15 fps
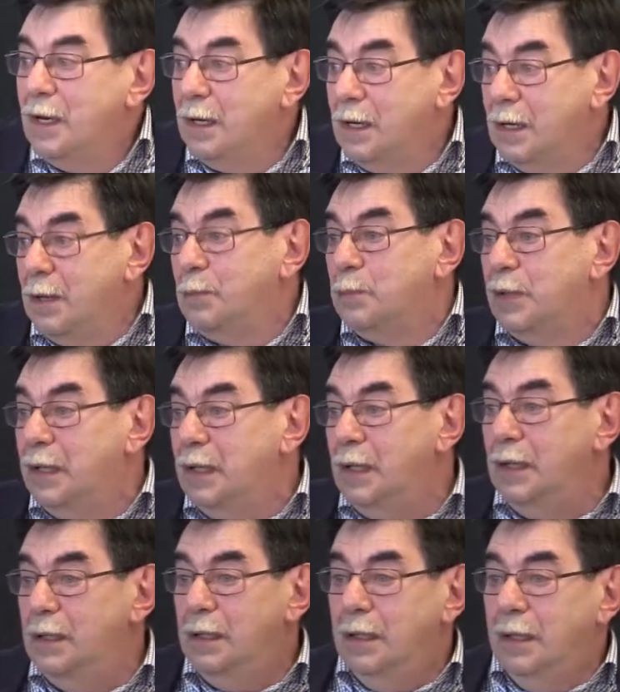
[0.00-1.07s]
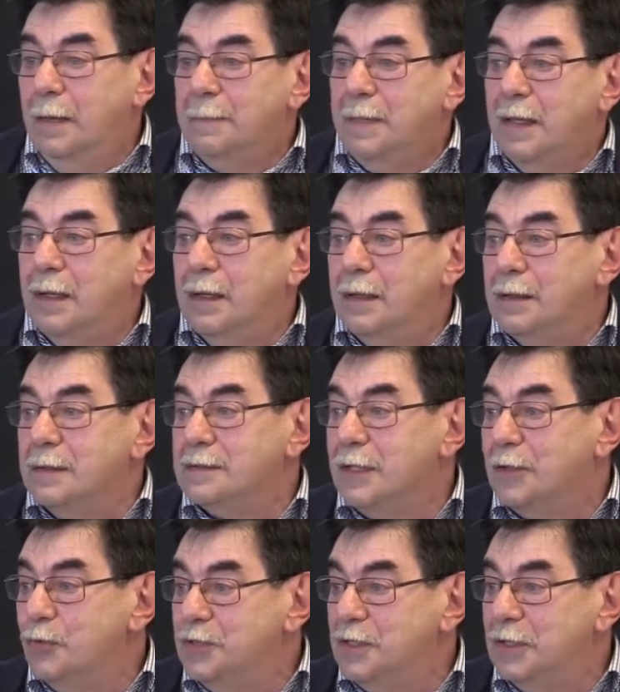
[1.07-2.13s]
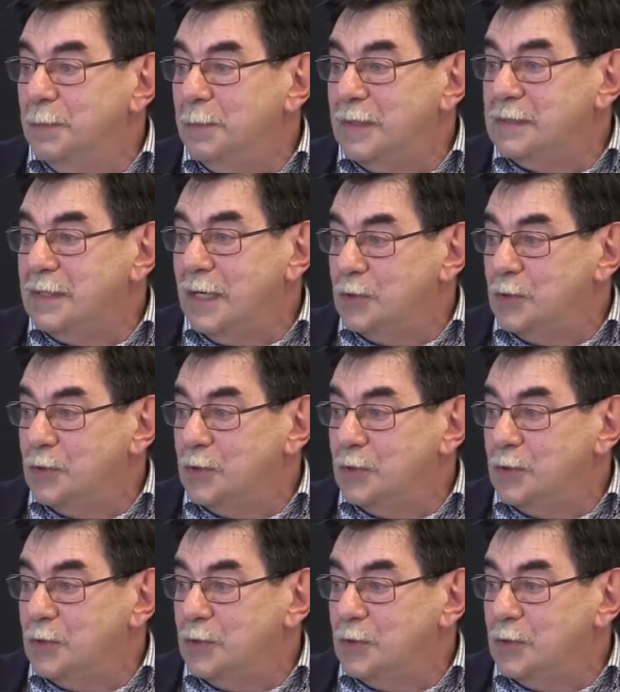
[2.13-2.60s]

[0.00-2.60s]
in this were